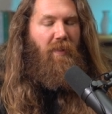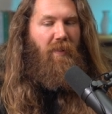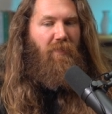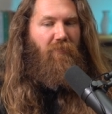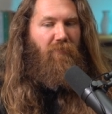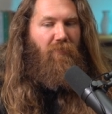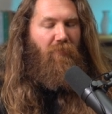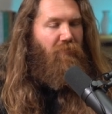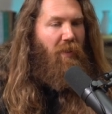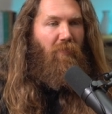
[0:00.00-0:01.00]
it
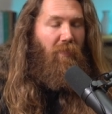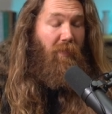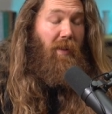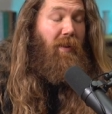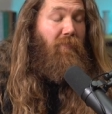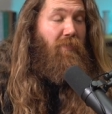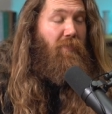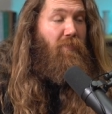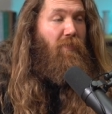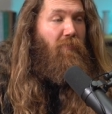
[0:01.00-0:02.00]
turns out like I never
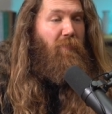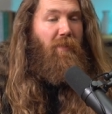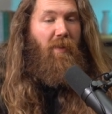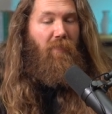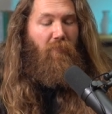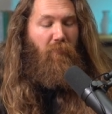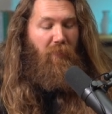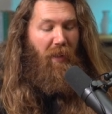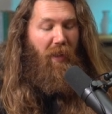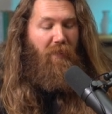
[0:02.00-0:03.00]
knew this, but it,
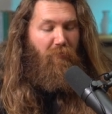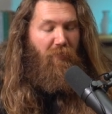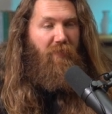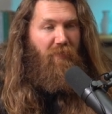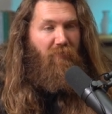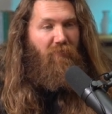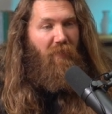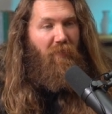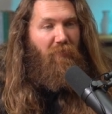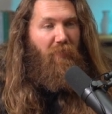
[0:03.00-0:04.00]
we had a pretty decent
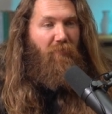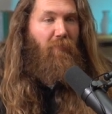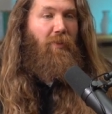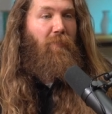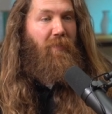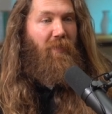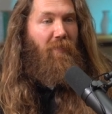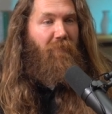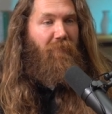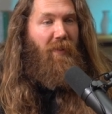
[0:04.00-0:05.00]
following when we opened
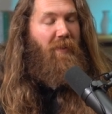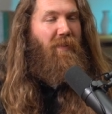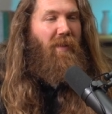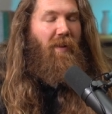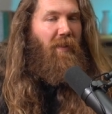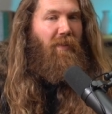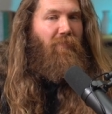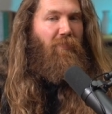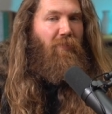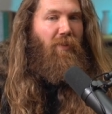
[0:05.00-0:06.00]
up, and I
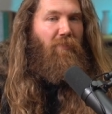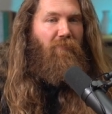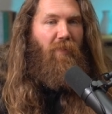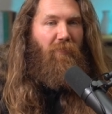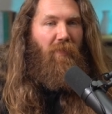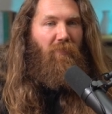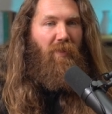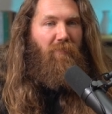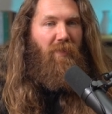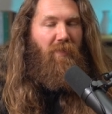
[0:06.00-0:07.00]
never thought or felt that
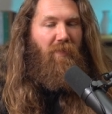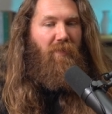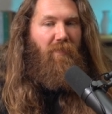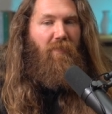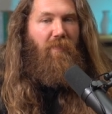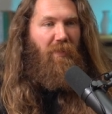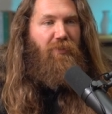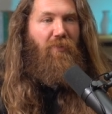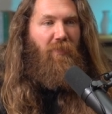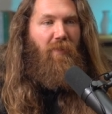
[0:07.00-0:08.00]
way, but they
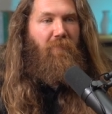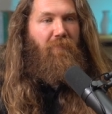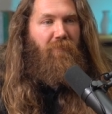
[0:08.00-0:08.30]
showed up.